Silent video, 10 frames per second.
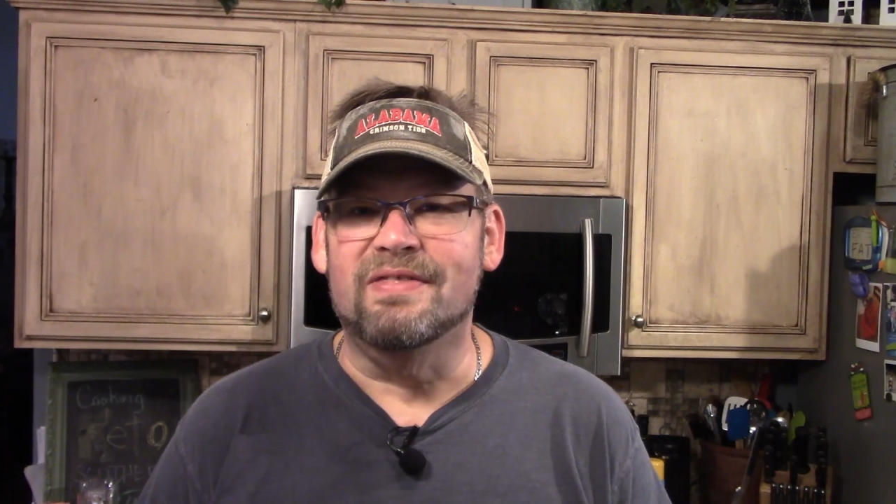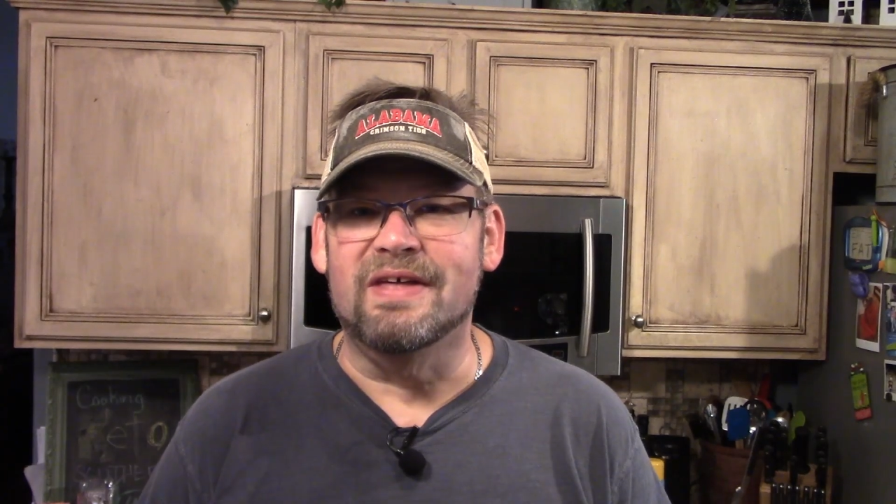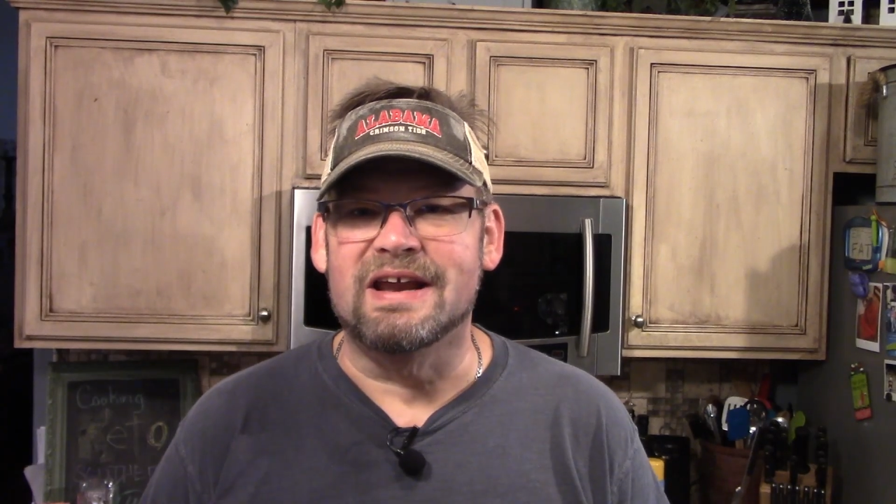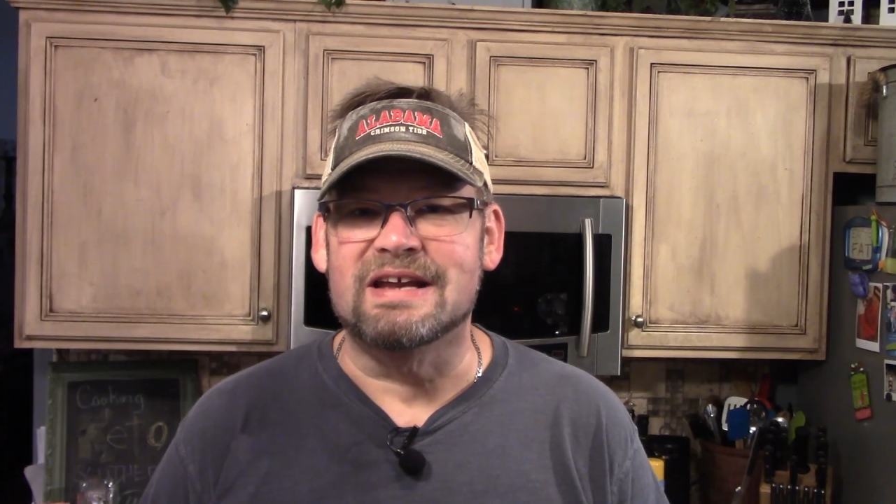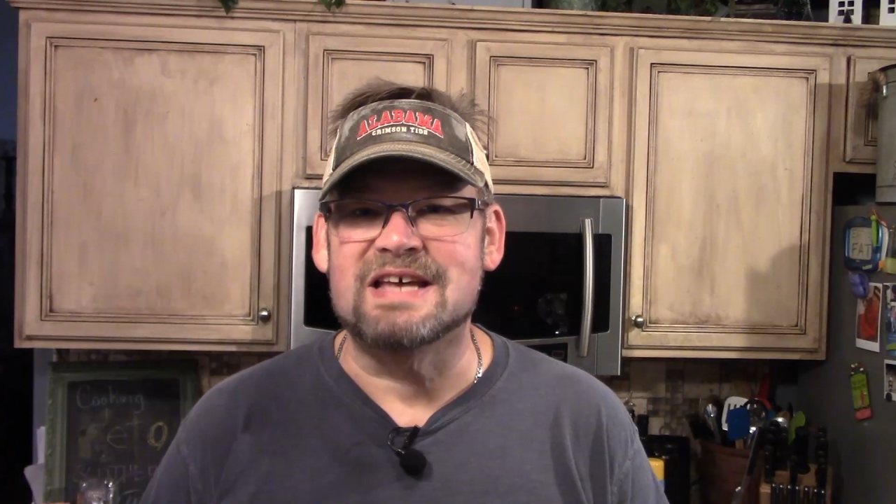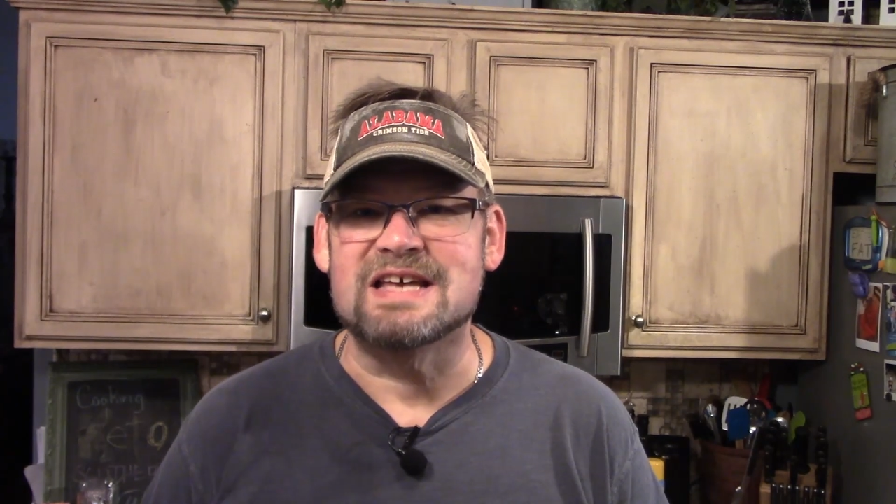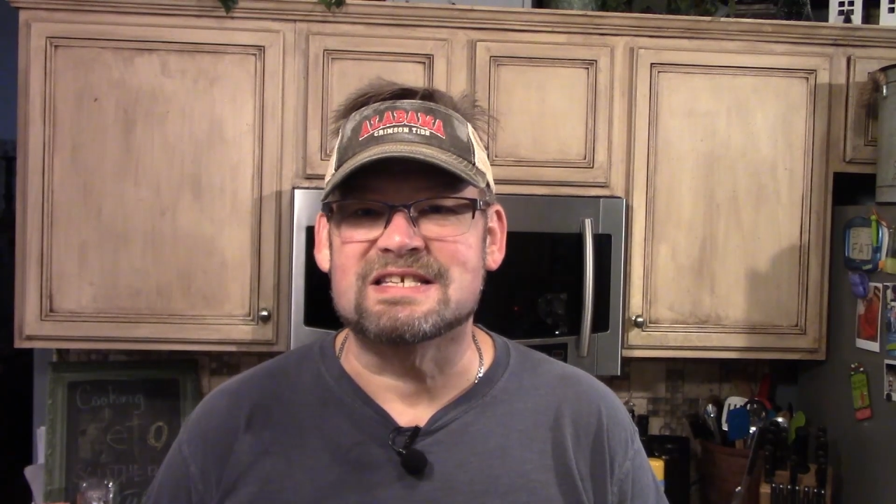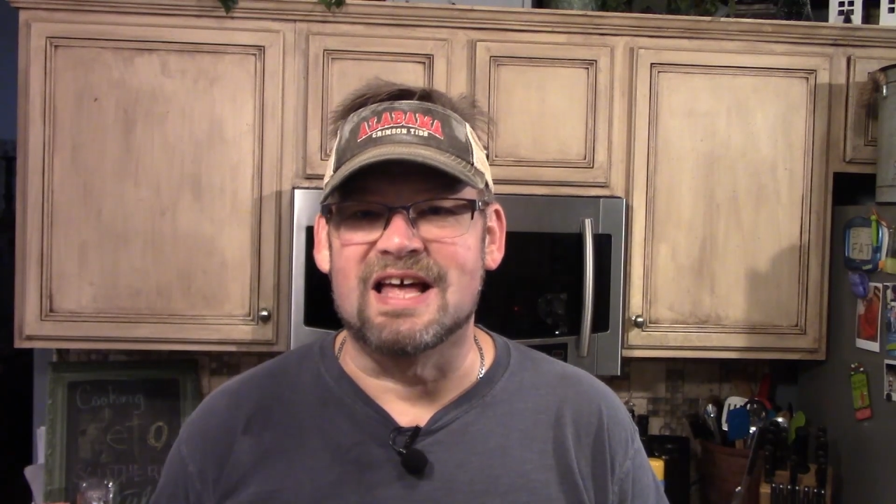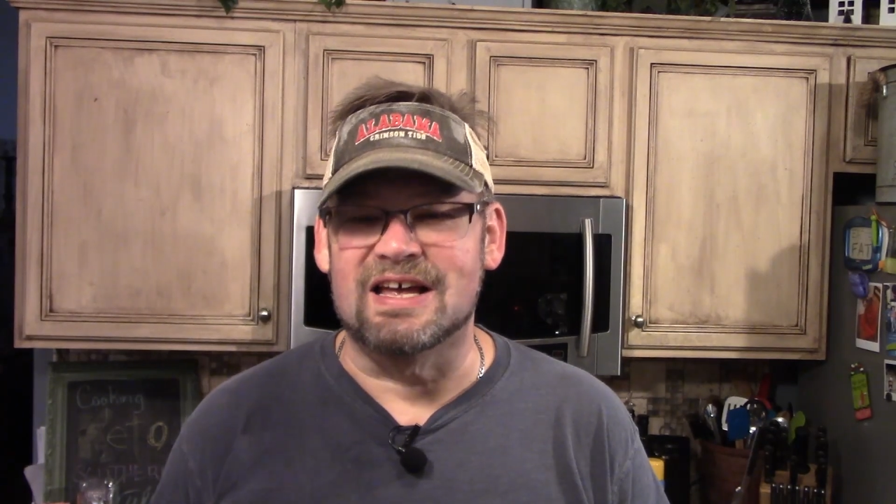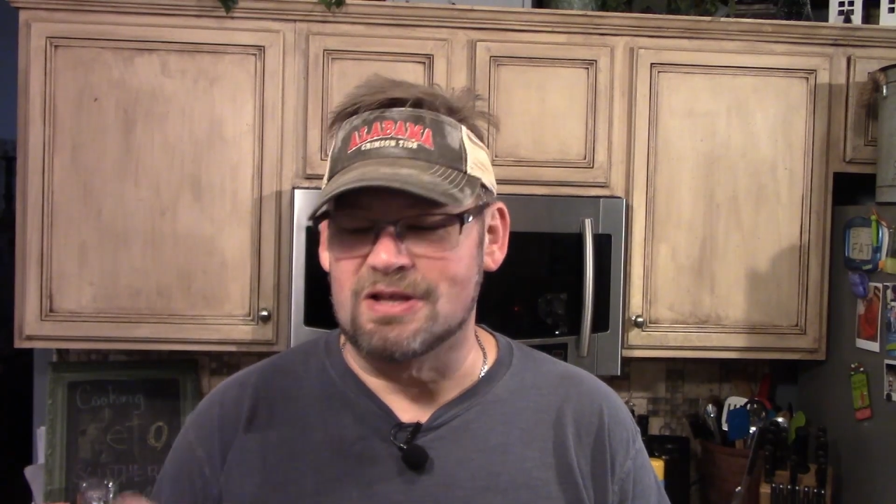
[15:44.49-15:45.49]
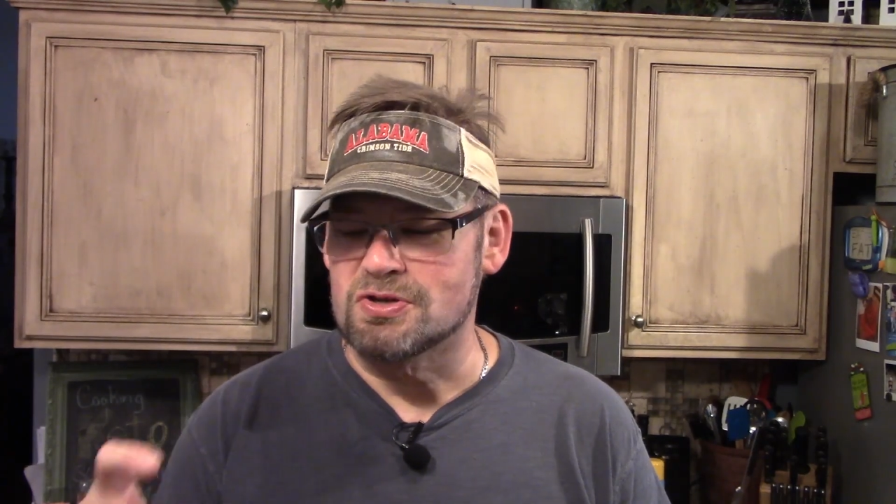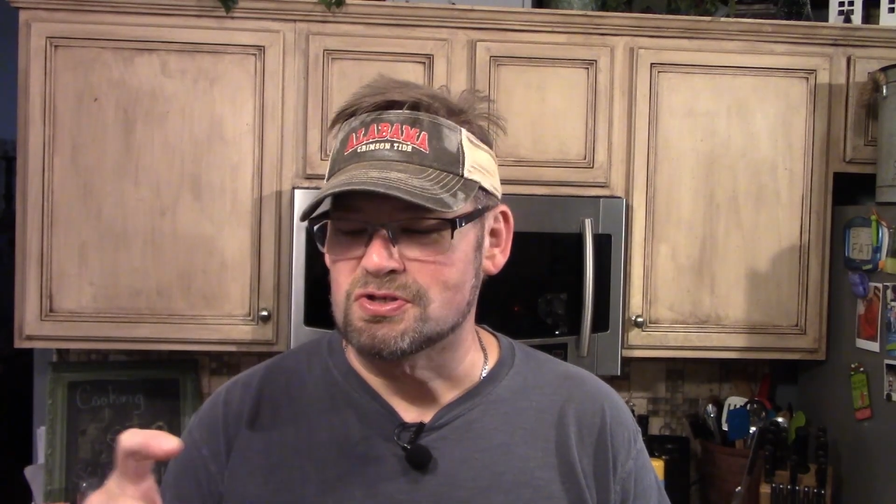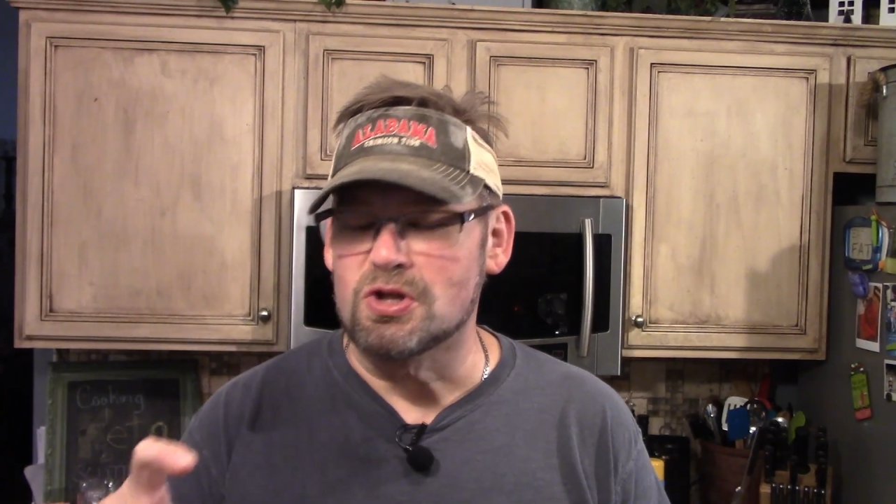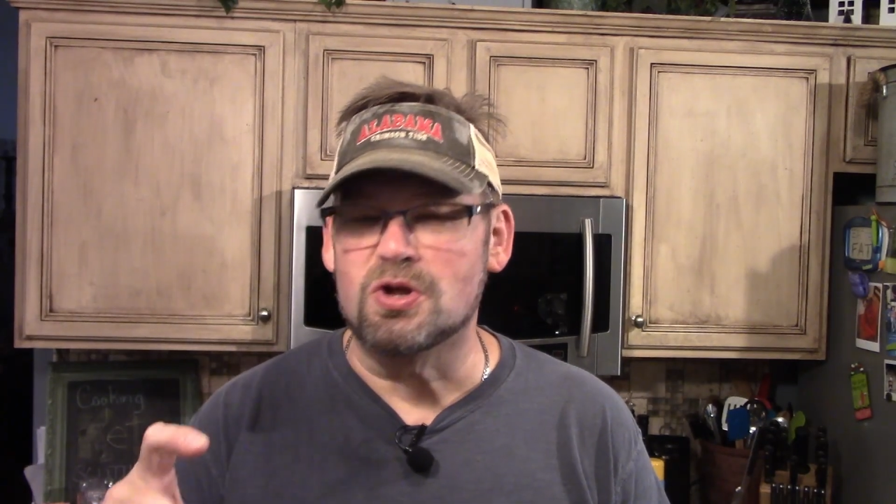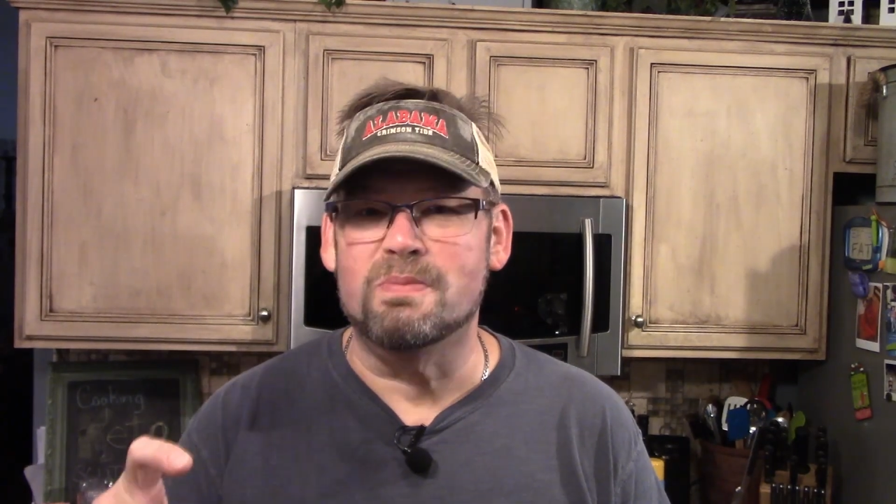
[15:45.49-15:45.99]
that it tastes like those
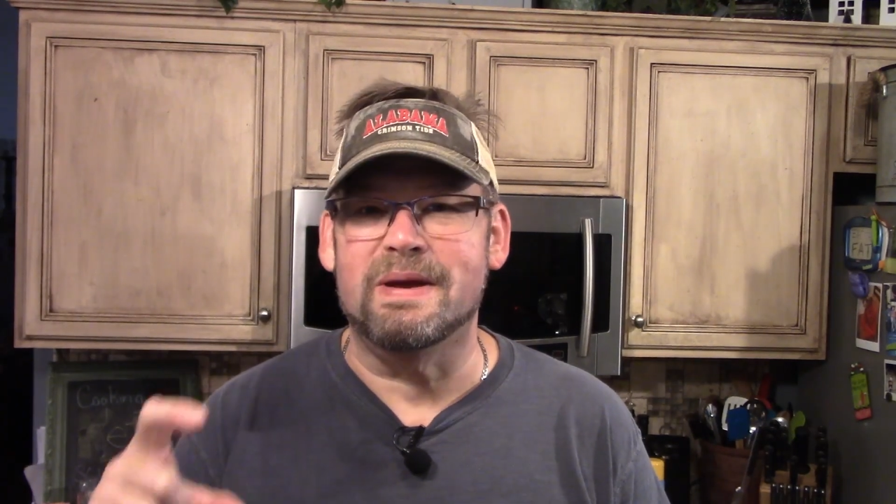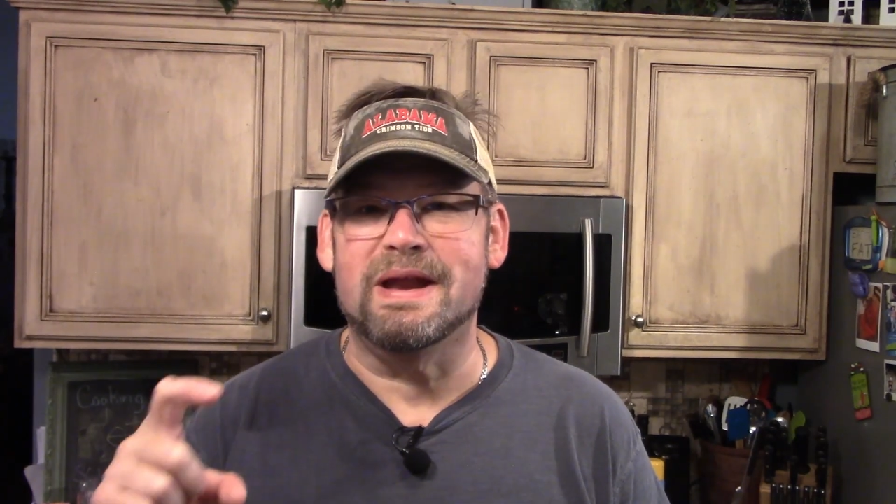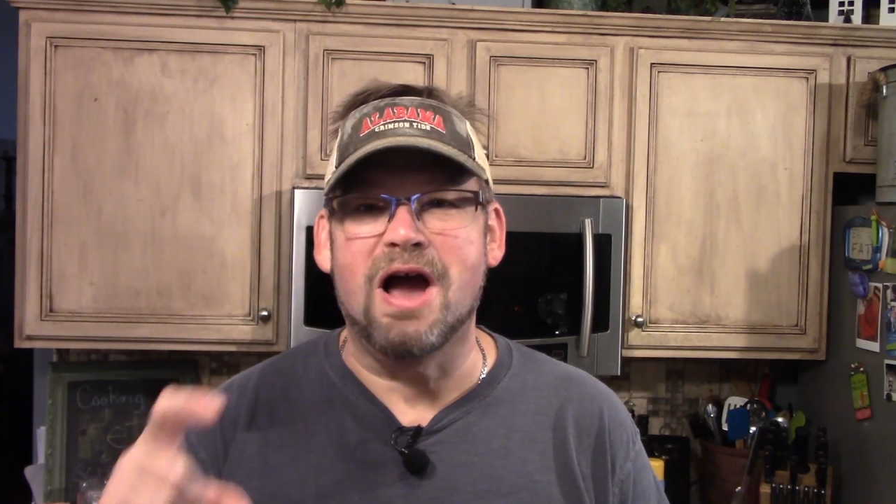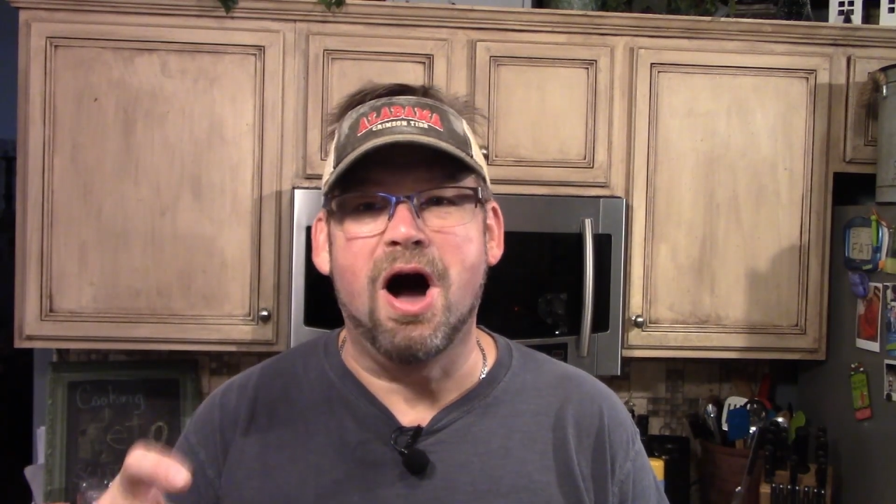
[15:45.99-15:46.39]
little bitty